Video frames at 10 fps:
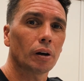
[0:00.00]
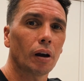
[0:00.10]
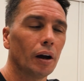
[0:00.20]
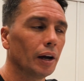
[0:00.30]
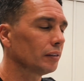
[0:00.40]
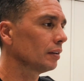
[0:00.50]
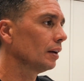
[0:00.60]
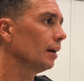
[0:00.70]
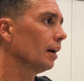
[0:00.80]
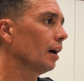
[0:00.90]
clients,
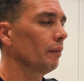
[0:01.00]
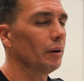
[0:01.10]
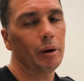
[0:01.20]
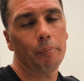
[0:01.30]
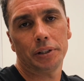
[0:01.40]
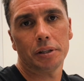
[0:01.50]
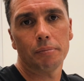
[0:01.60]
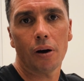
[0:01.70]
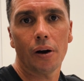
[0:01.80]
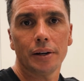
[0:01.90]
about pitching
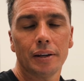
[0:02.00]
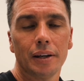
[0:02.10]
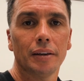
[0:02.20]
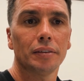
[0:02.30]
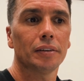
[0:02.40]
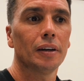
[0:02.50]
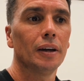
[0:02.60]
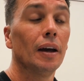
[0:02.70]
my ideas.